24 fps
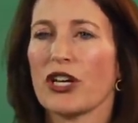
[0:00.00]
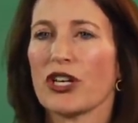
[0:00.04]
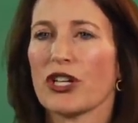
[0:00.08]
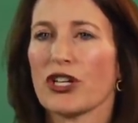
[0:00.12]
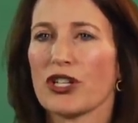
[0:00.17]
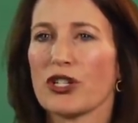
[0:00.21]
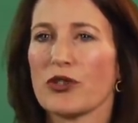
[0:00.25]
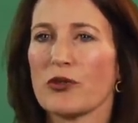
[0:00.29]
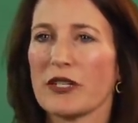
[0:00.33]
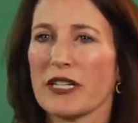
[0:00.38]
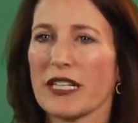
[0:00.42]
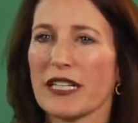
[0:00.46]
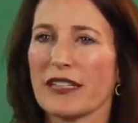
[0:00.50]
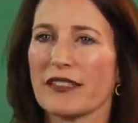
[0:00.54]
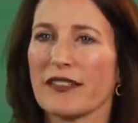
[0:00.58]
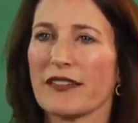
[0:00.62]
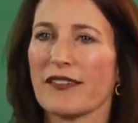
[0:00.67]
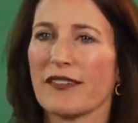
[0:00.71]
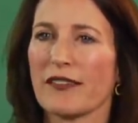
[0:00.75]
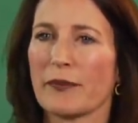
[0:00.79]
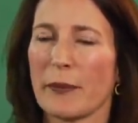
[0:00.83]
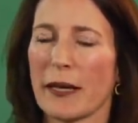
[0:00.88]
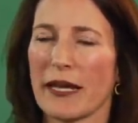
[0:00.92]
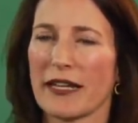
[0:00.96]
you need to
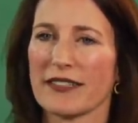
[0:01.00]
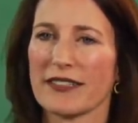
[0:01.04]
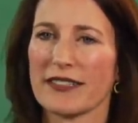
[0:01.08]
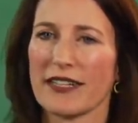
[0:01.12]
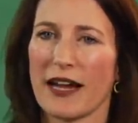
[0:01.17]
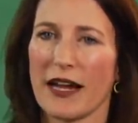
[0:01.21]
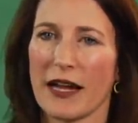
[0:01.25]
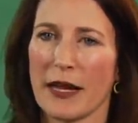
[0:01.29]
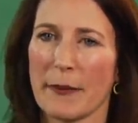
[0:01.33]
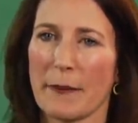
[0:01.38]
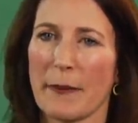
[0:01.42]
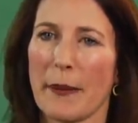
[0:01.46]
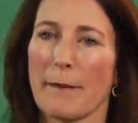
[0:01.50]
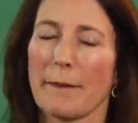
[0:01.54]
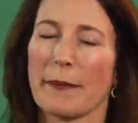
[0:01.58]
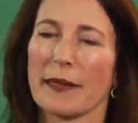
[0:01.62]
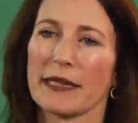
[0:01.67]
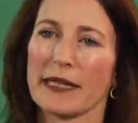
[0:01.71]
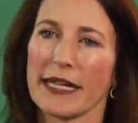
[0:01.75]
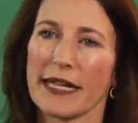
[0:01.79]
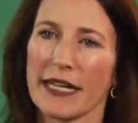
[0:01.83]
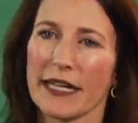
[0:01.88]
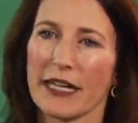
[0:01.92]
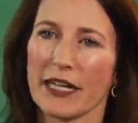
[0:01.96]
spend time
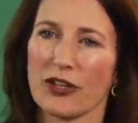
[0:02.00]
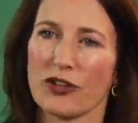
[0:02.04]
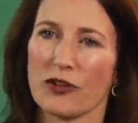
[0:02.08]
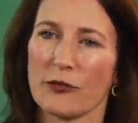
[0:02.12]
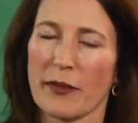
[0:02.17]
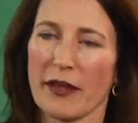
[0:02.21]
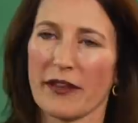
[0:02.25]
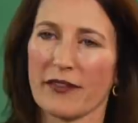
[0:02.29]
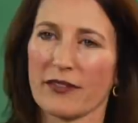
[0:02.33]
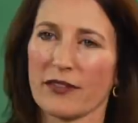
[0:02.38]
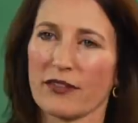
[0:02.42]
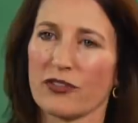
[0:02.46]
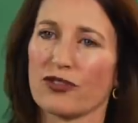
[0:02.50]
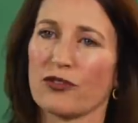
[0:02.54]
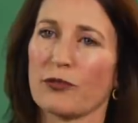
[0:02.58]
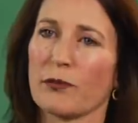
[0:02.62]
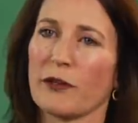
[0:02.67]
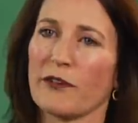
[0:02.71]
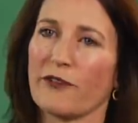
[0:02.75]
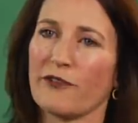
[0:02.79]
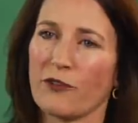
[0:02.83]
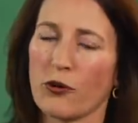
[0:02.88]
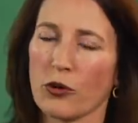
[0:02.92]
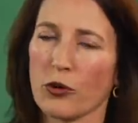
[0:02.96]
planning your message
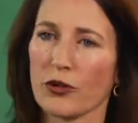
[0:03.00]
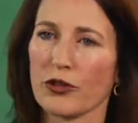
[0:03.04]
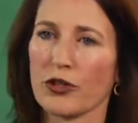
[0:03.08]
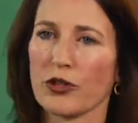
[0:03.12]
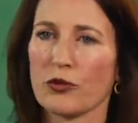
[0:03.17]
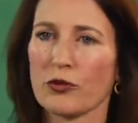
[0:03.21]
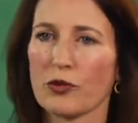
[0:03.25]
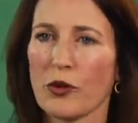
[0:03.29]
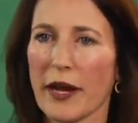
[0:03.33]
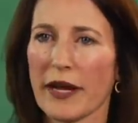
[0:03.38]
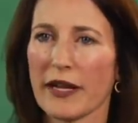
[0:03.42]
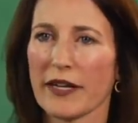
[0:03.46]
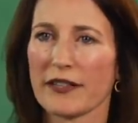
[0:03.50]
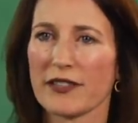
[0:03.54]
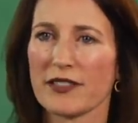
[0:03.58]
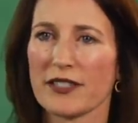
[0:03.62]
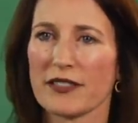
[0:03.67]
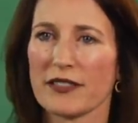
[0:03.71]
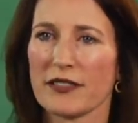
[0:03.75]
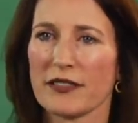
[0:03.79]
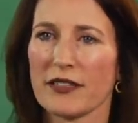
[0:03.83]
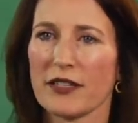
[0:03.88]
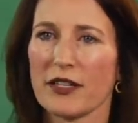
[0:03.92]
before you write.